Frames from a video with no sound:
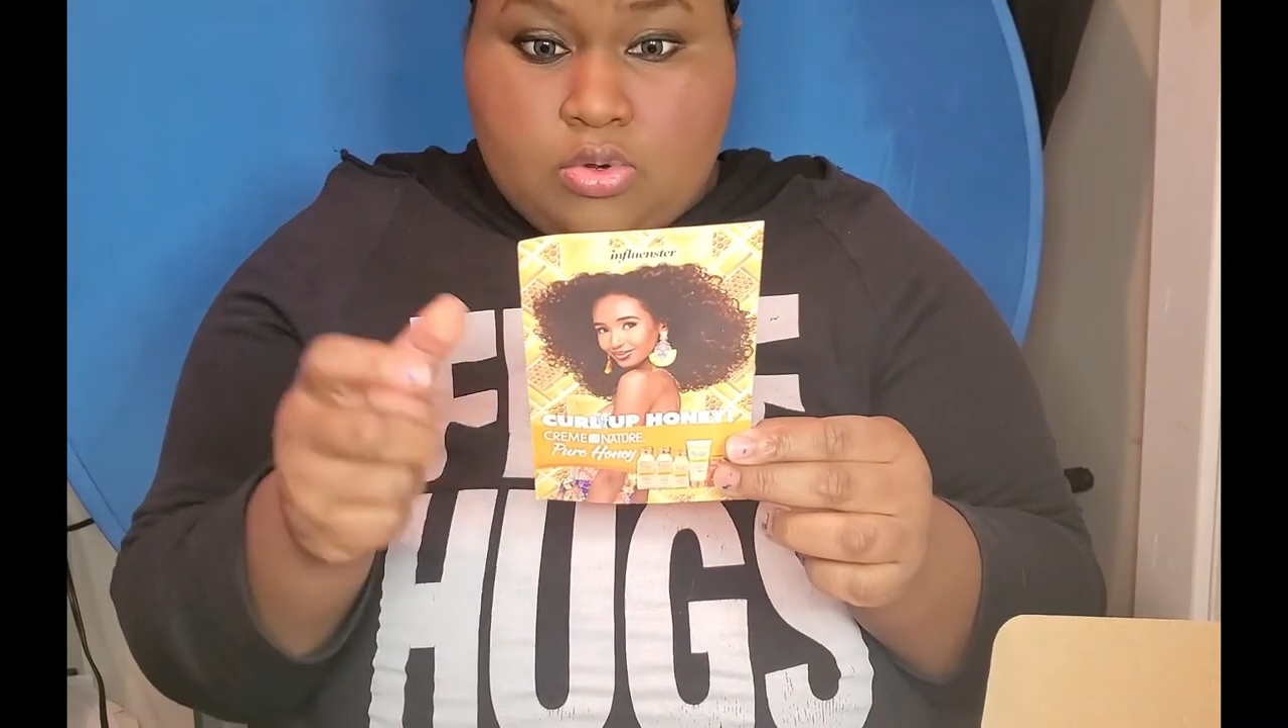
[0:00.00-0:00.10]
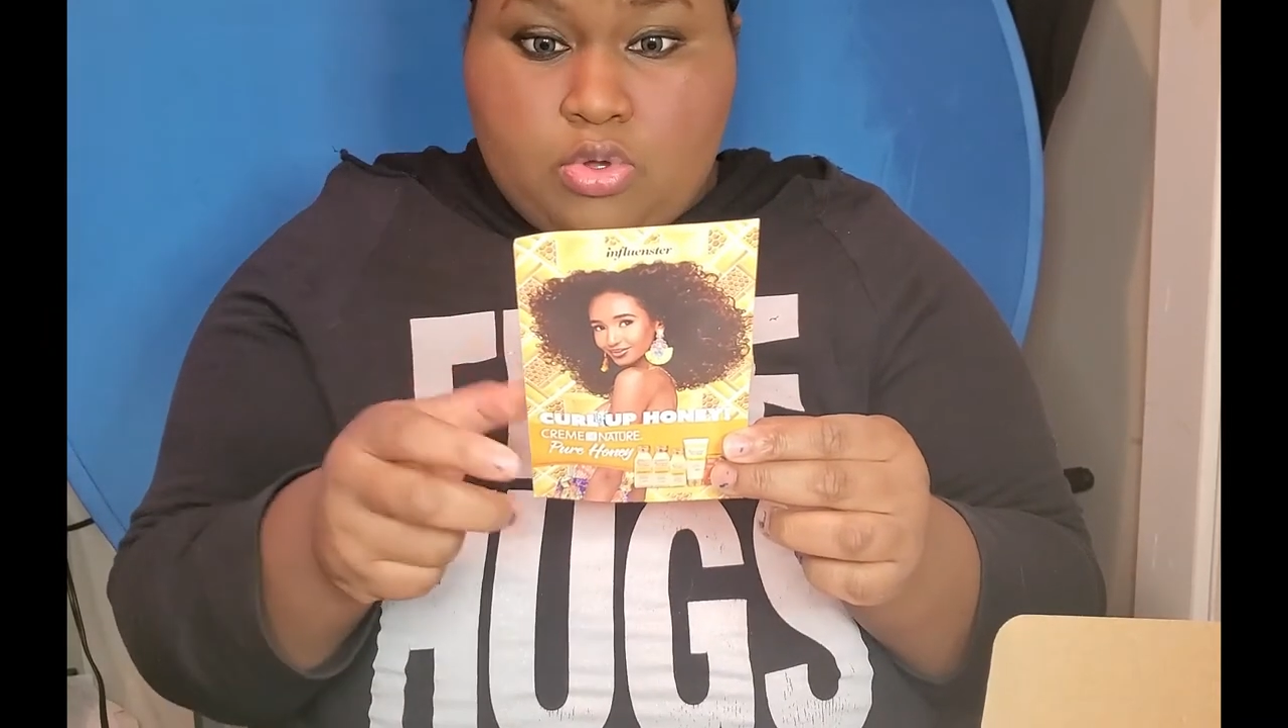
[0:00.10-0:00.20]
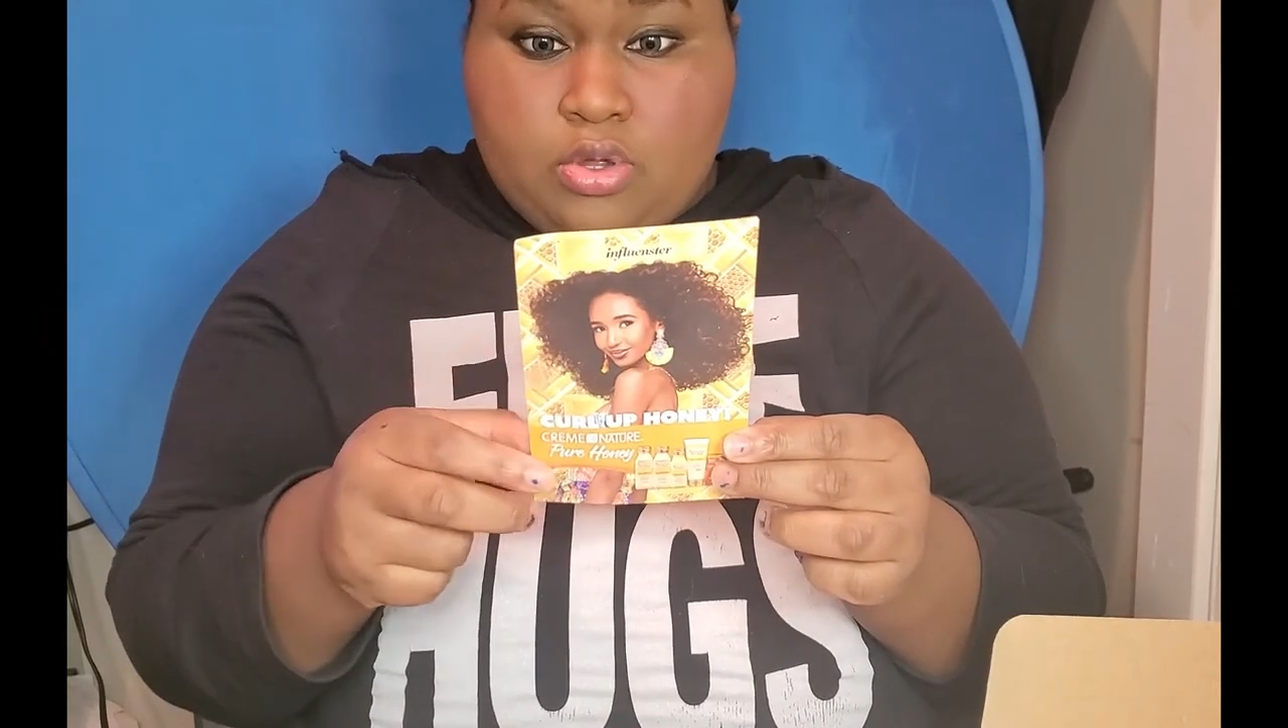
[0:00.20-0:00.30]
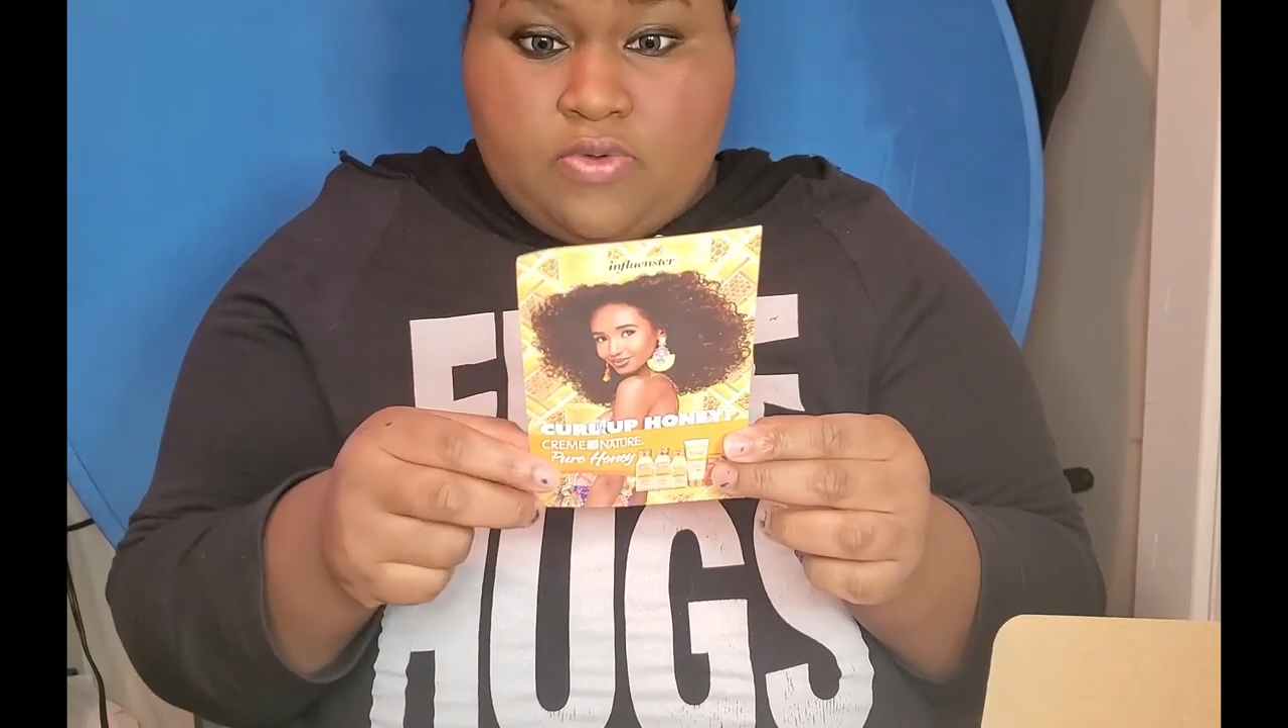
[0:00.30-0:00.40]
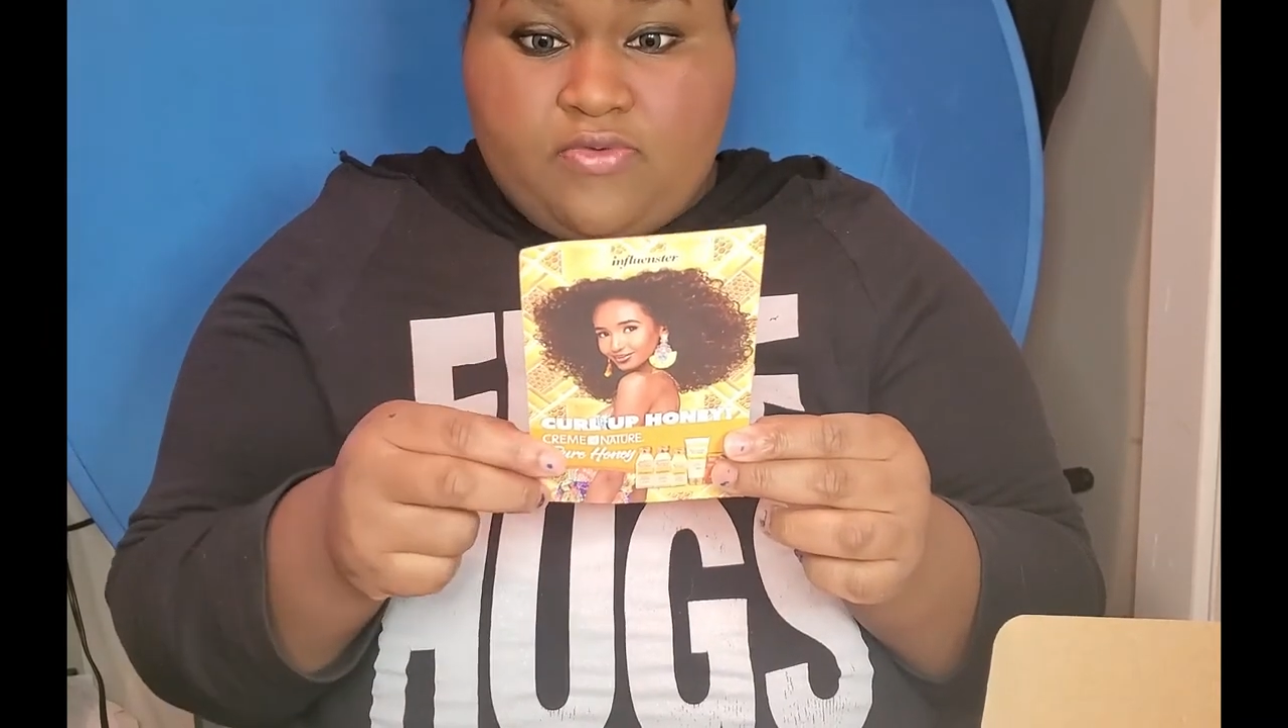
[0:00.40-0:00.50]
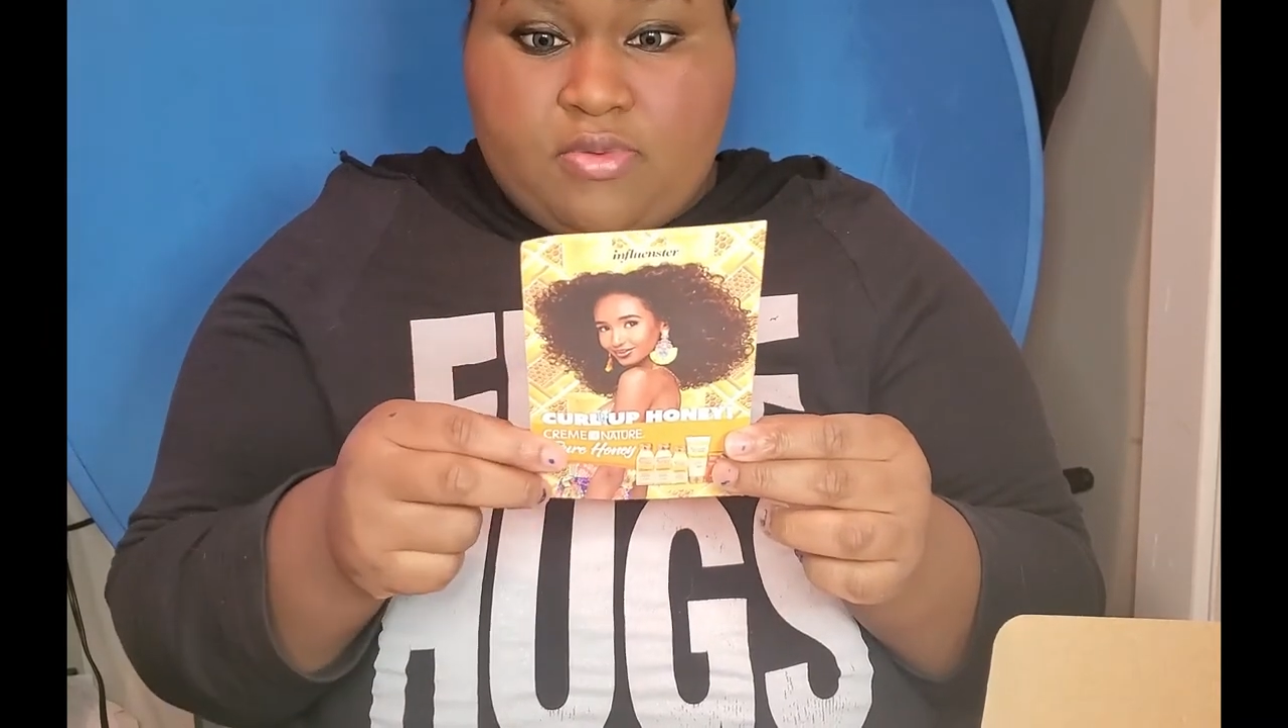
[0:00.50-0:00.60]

Oil from